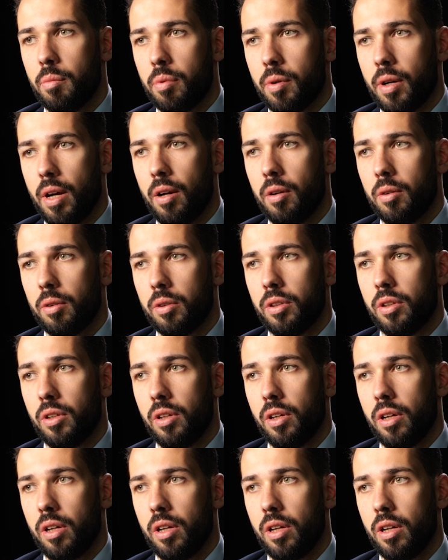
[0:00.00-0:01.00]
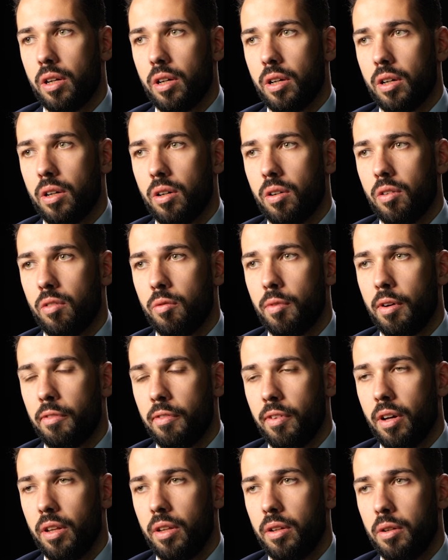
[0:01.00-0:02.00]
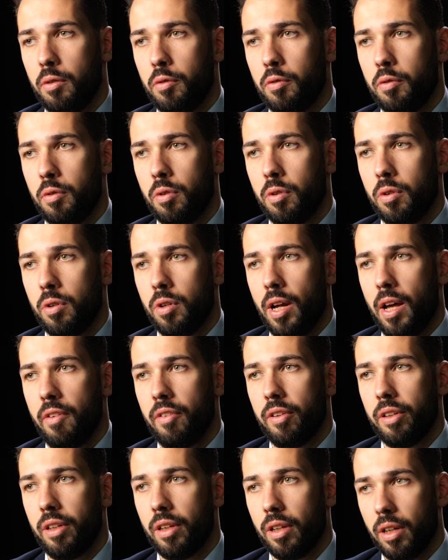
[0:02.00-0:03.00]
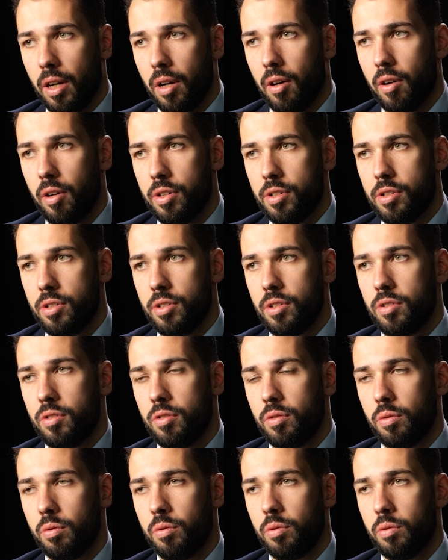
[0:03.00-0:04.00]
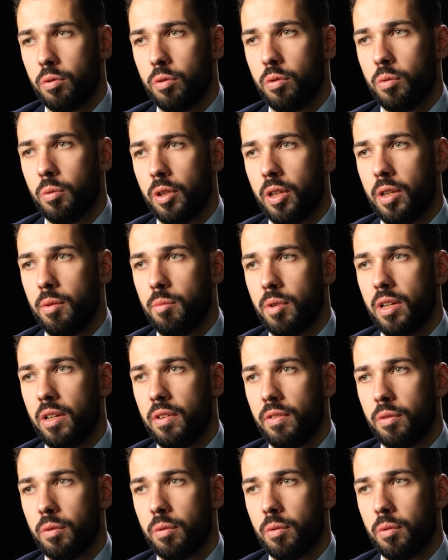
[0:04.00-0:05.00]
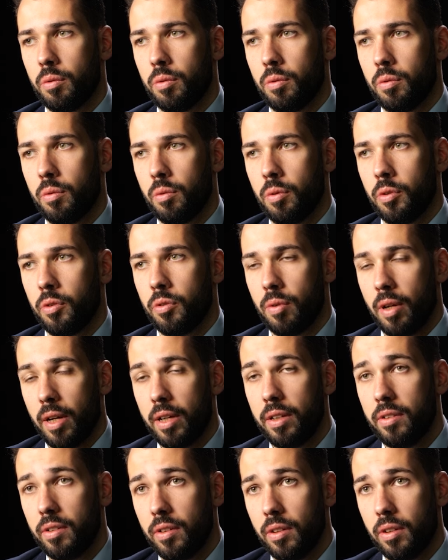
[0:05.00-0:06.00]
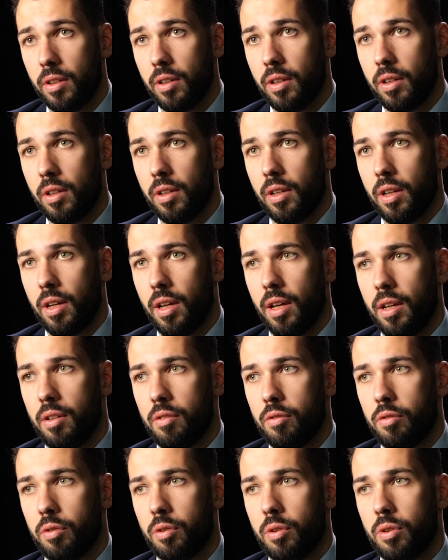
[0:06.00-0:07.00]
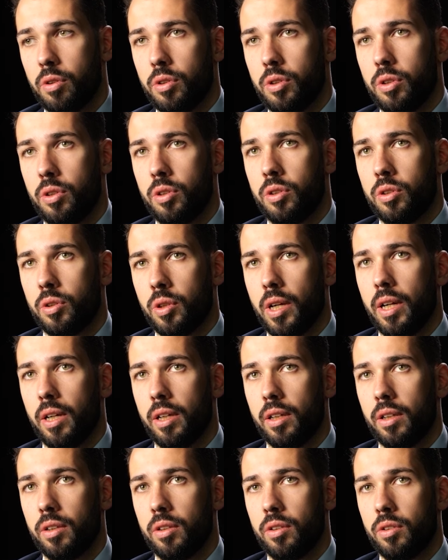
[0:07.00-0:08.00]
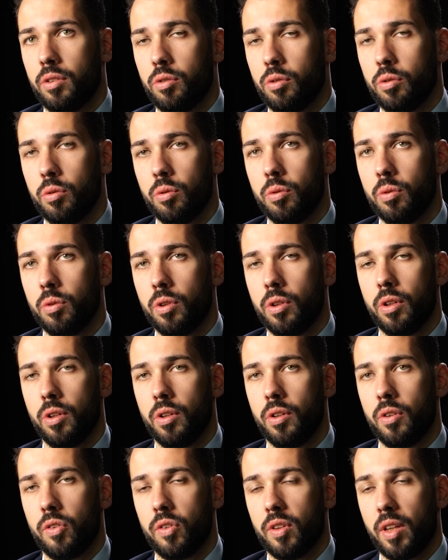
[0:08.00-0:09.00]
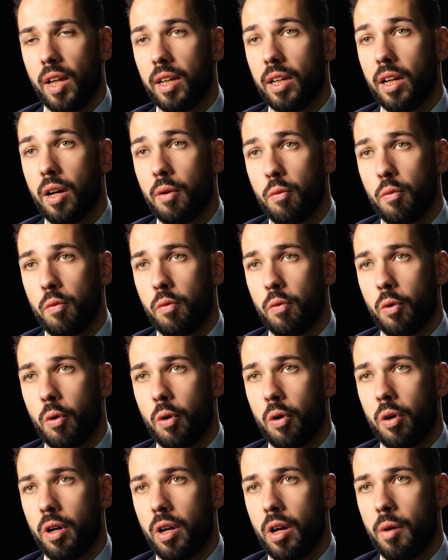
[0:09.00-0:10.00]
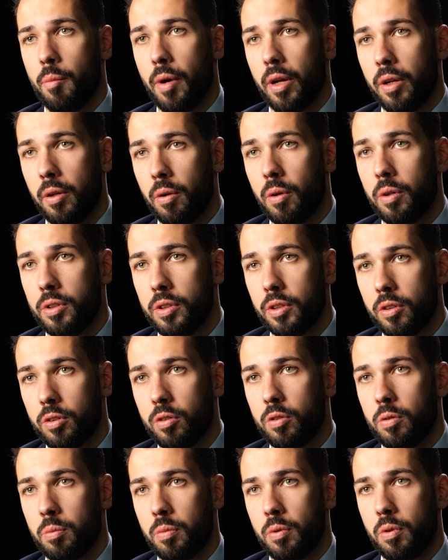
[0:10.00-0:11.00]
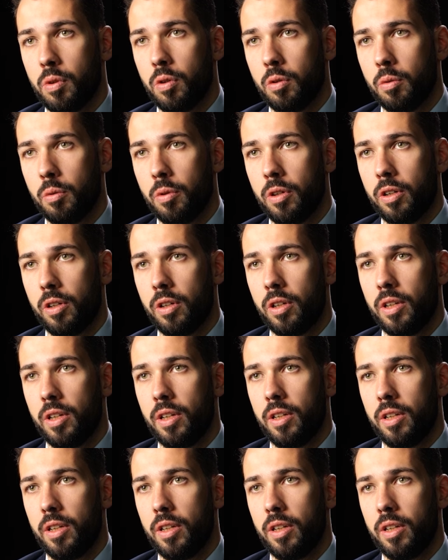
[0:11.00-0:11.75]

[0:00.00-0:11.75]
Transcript: proud of my father for having the courage to do what he believes was right and for trying to stand up for a minority group who were